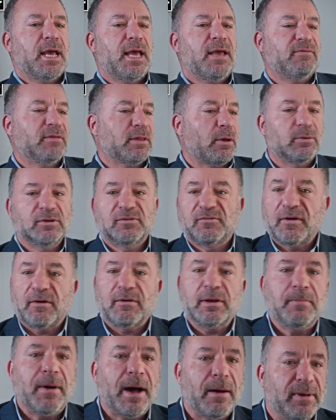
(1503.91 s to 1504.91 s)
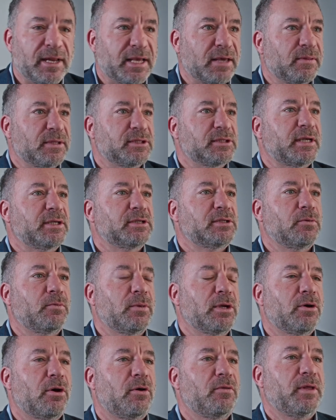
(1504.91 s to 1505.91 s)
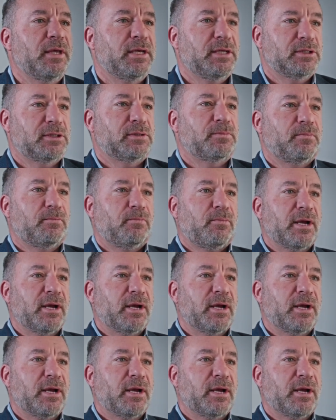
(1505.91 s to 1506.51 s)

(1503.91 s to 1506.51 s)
even though it was very public in the sense that we got these